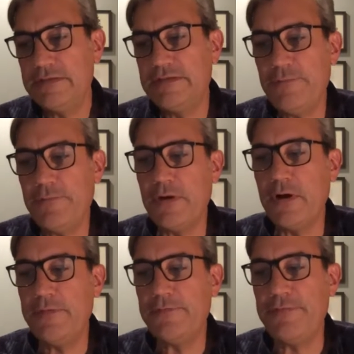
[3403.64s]
Except
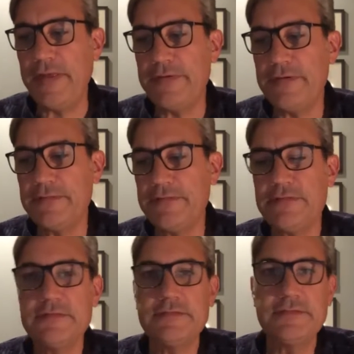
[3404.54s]
for all the
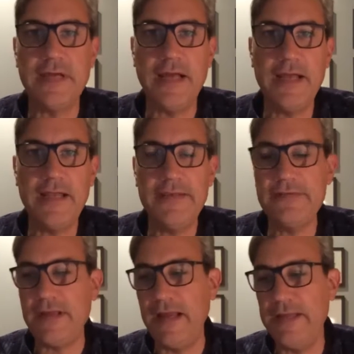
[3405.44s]
feathers,
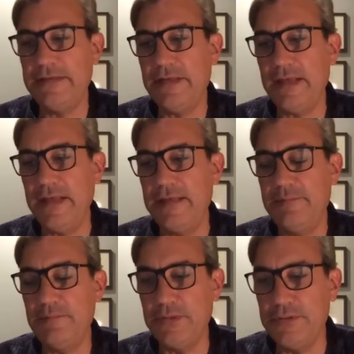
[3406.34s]
dyed cotton
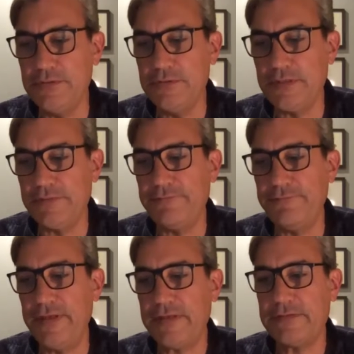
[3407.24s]
candy blue and
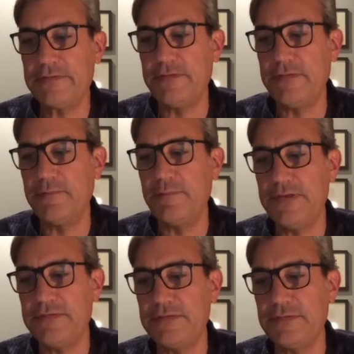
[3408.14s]
affixed to the
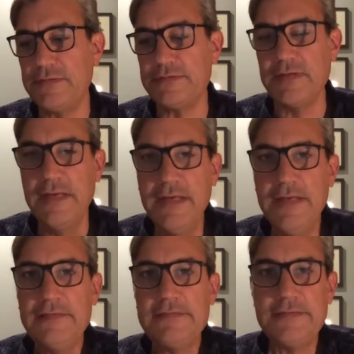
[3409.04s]
pistol's
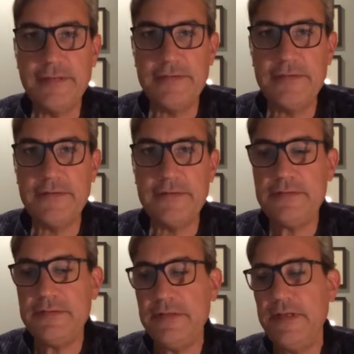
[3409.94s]

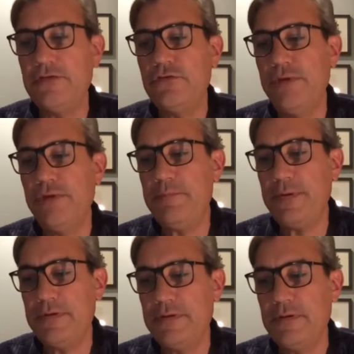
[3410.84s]
cylinder and grip,
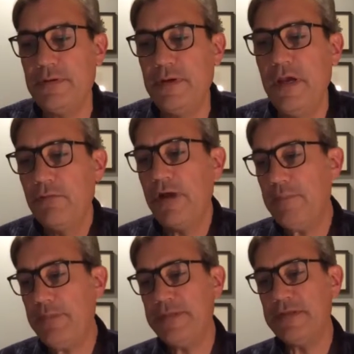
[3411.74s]

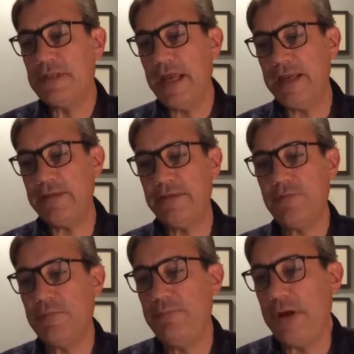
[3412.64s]
wrapping the length of
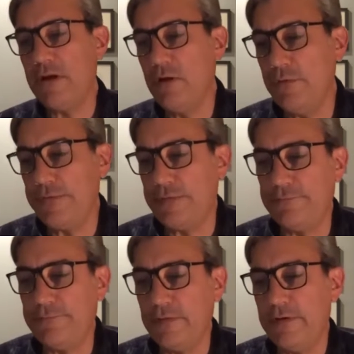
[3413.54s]
the barrel with a
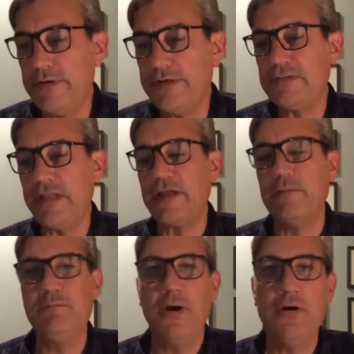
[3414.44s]
flourish like a
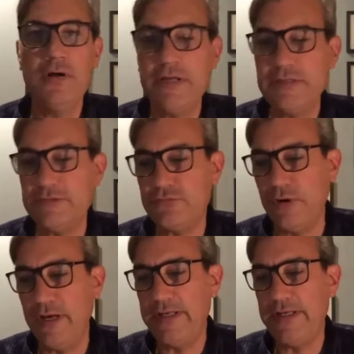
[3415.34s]
boa
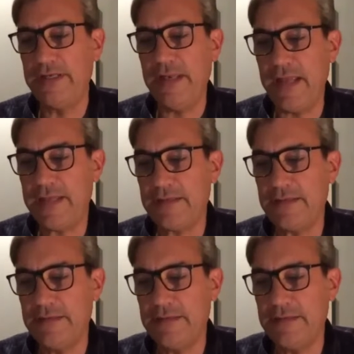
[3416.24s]
entwining a neck,